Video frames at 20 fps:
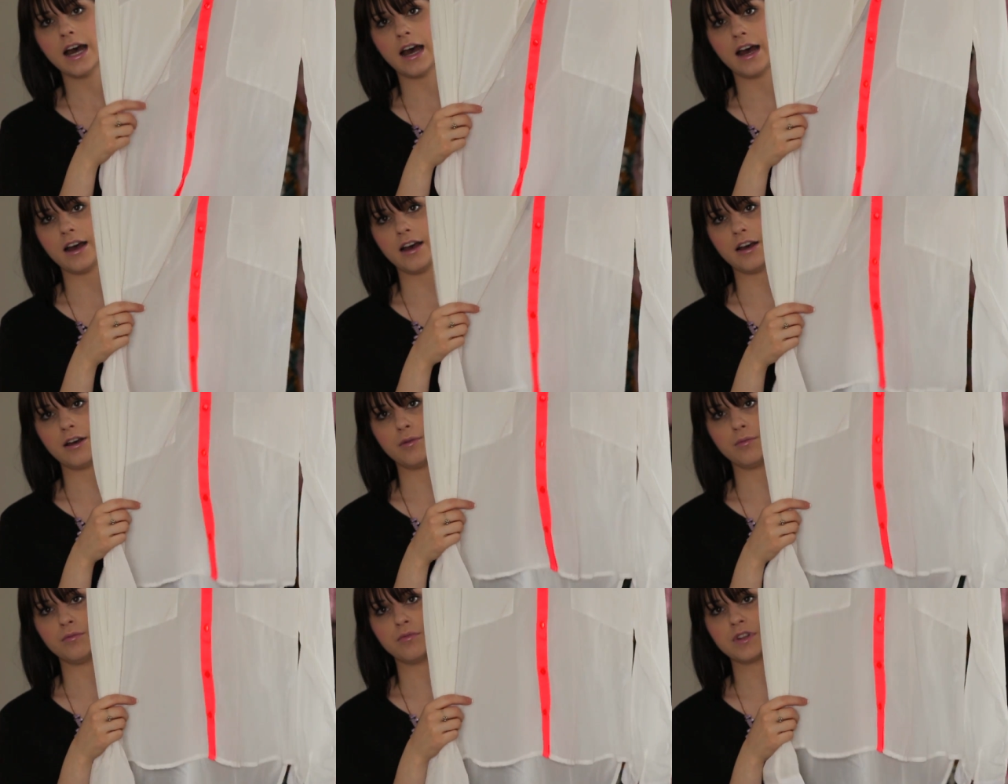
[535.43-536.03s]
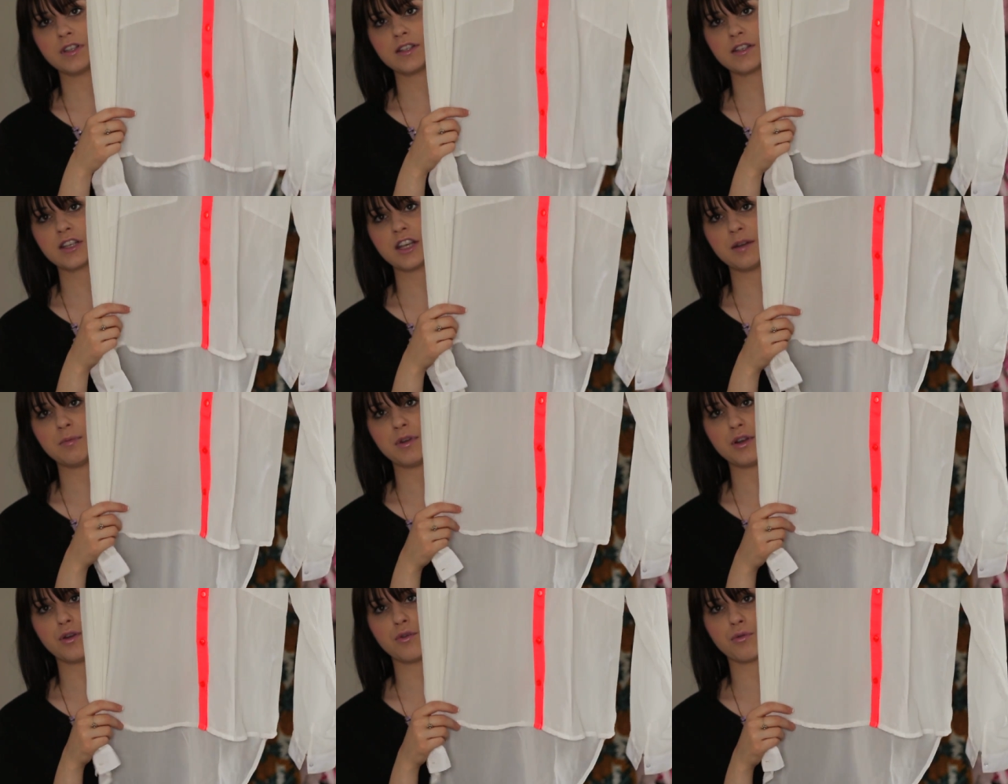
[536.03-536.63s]
Um, this is
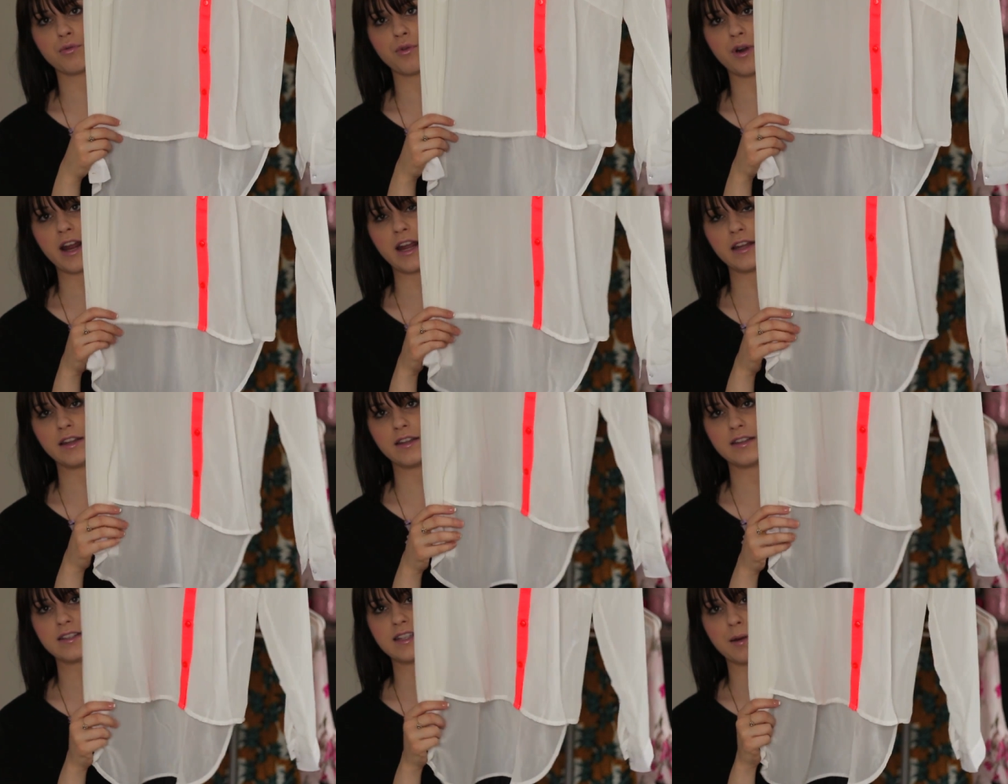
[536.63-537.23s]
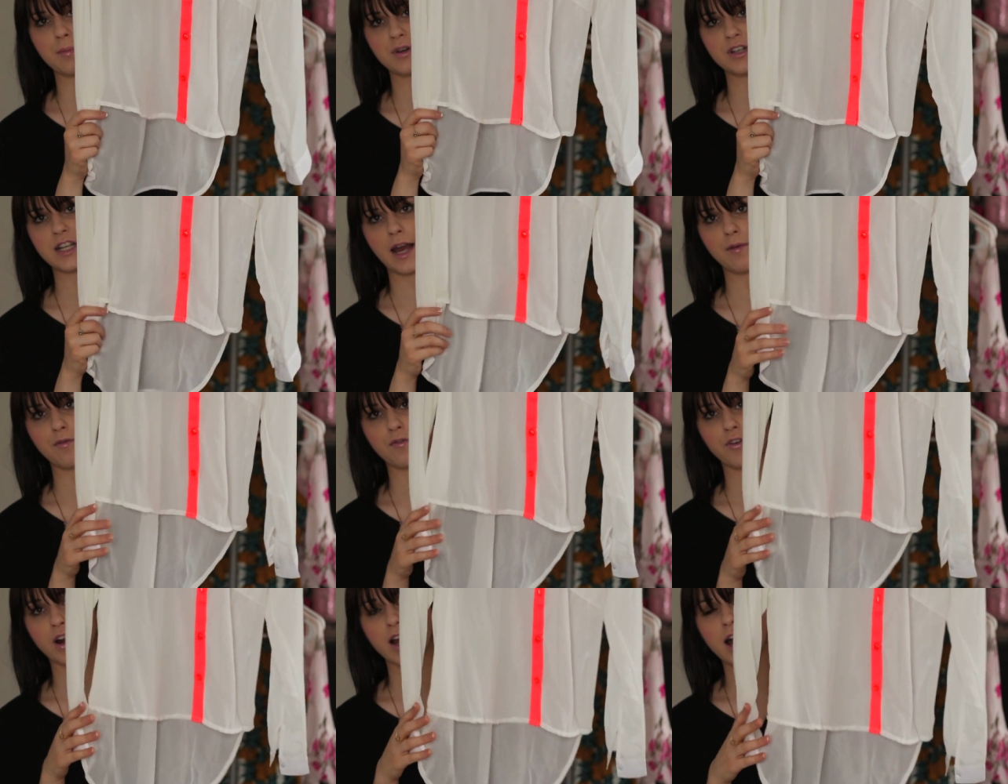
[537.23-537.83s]
going to be great in the
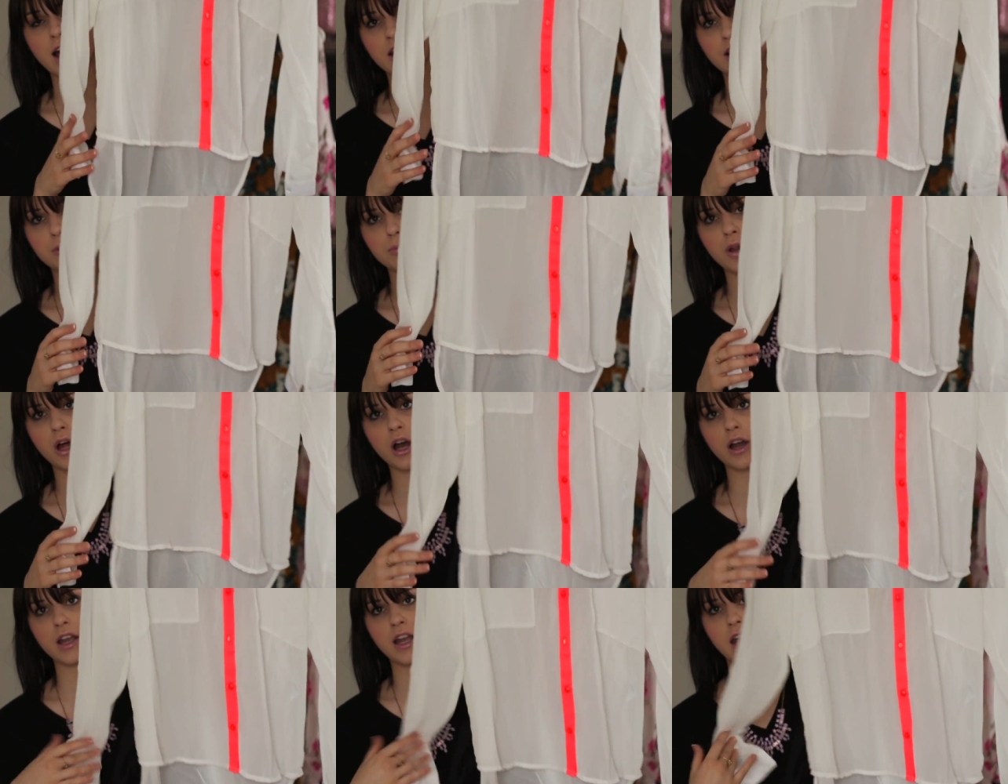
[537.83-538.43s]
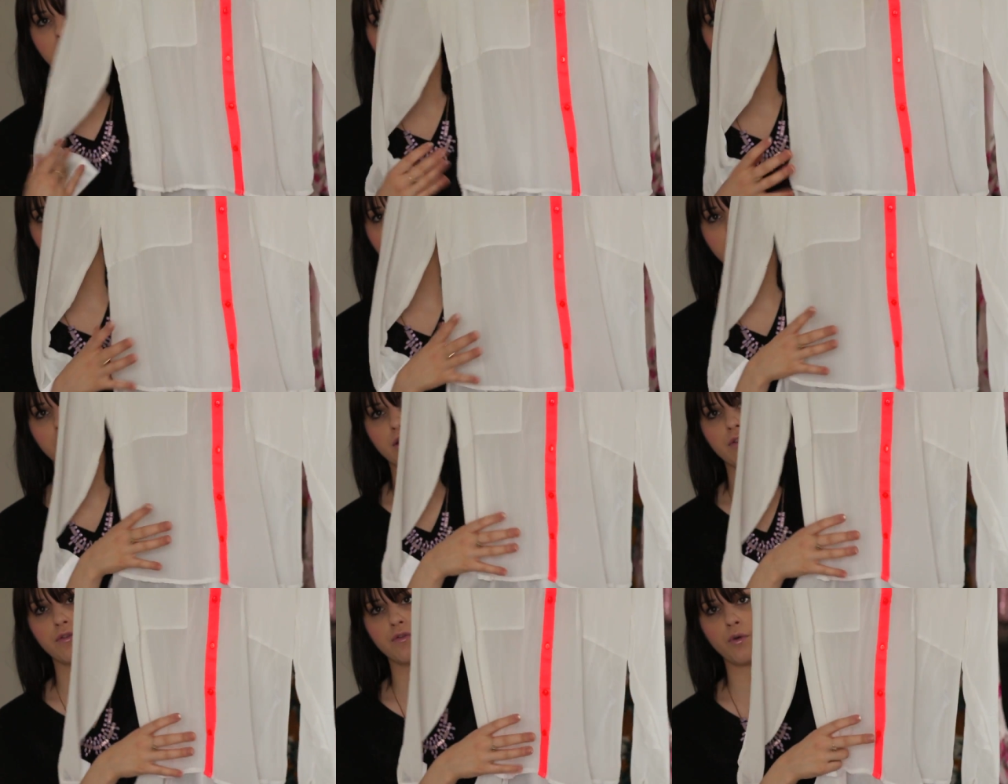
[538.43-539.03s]
summertime for color blocking,